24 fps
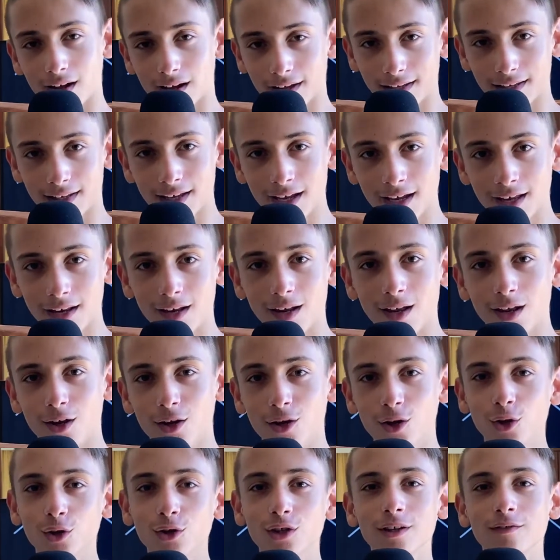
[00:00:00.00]
Again,
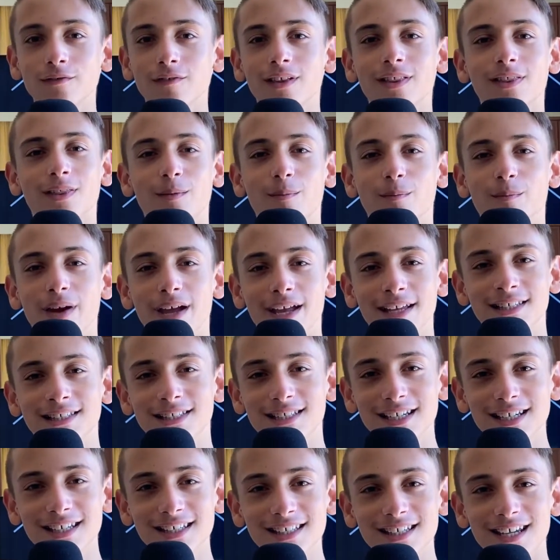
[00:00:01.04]
not even the
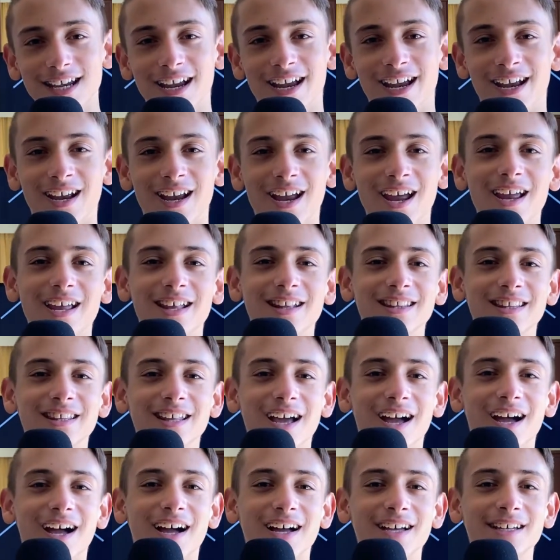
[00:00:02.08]
basics,
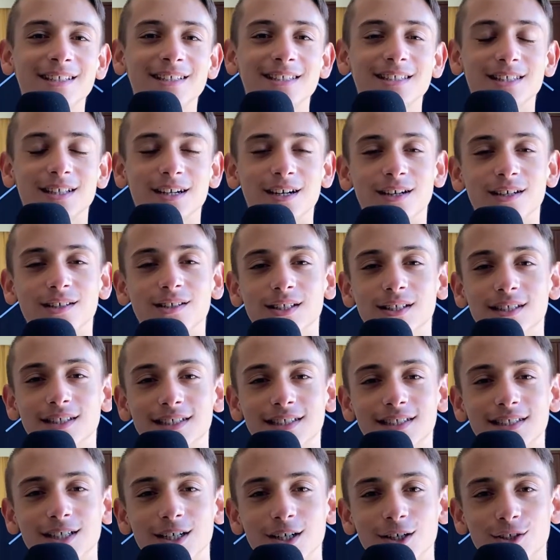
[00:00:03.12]
and I started
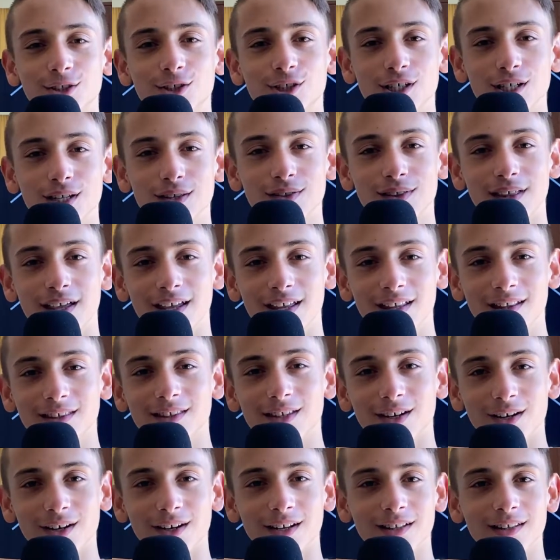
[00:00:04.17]
searching the
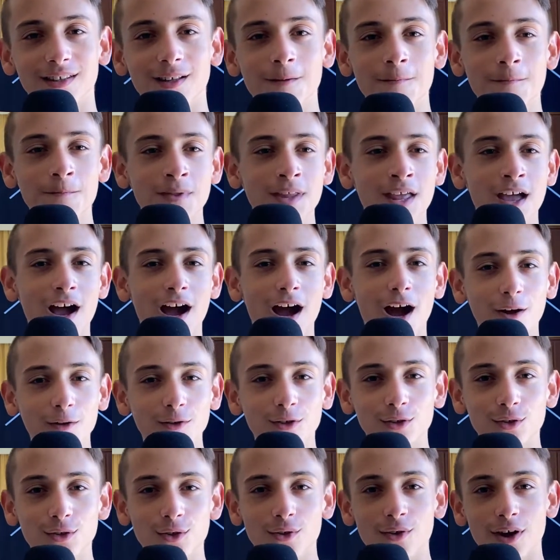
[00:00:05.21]
internet. How
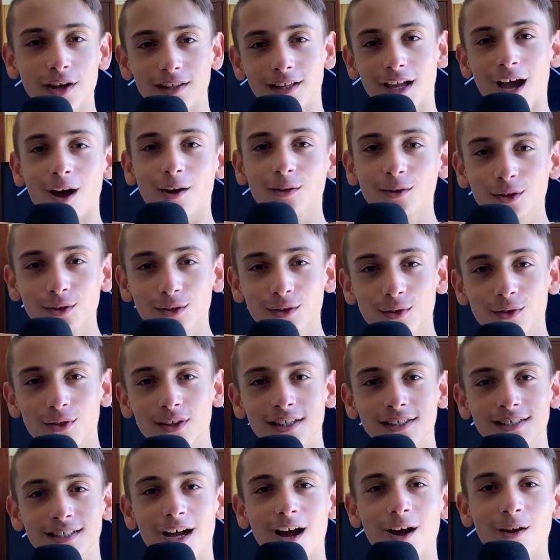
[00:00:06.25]
to do that, how to do
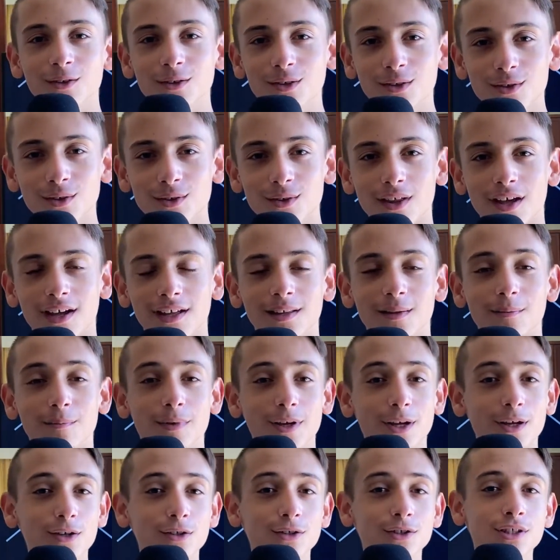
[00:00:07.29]
this, how to do that,
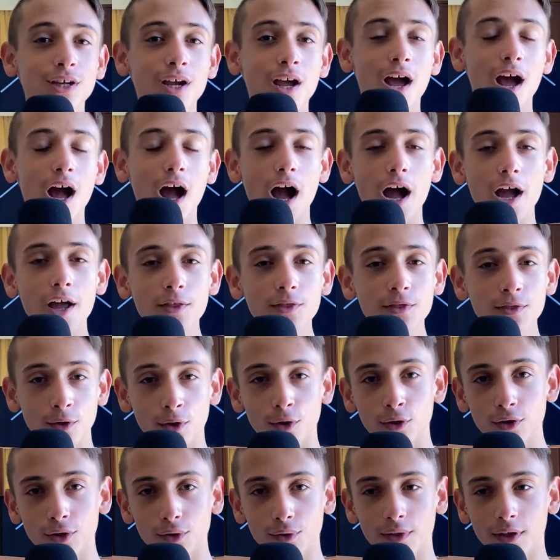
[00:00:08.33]
because I
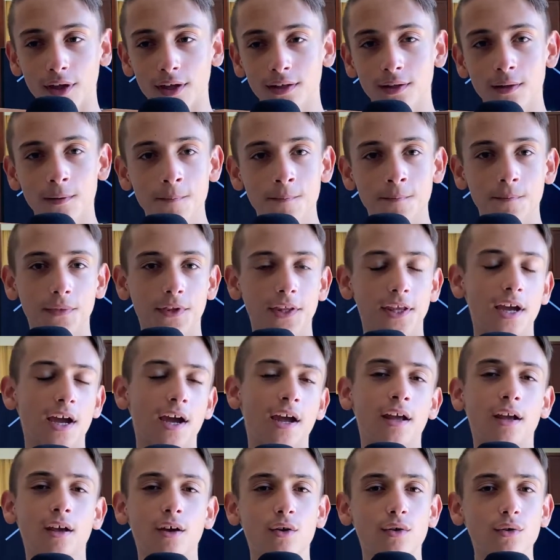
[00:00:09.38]
thought that
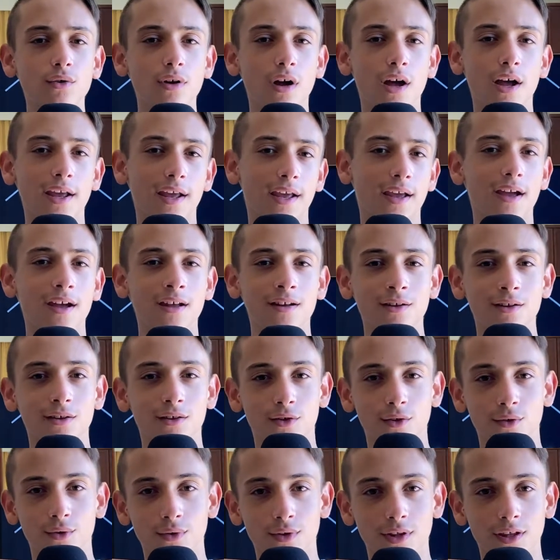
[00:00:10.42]
yeah, I
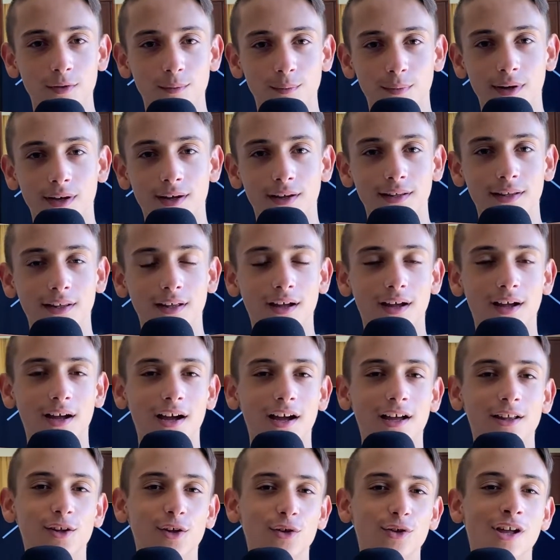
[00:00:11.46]
can do that, but
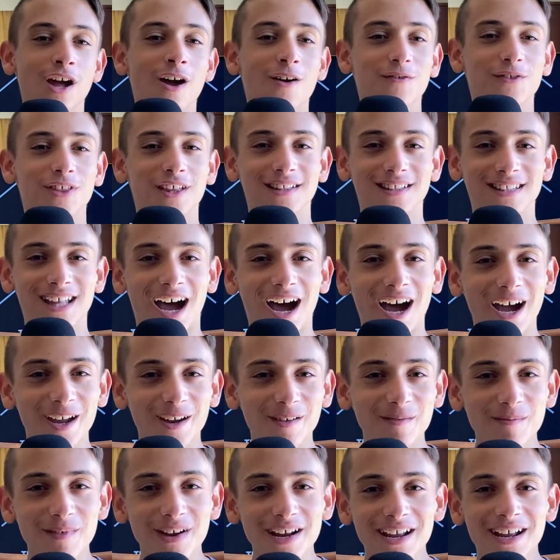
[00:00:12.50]
I don't have the
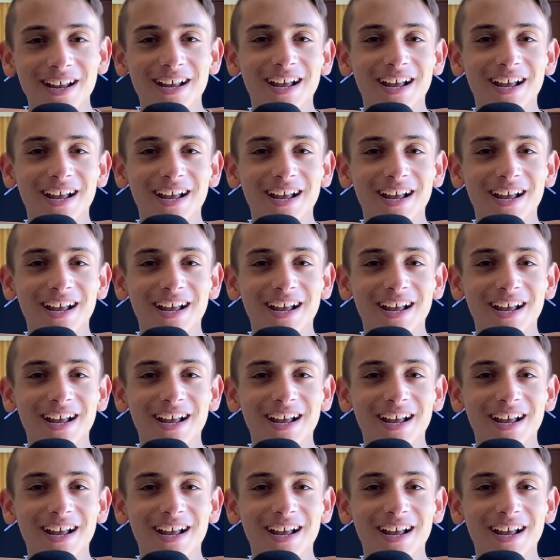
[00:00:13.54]
time,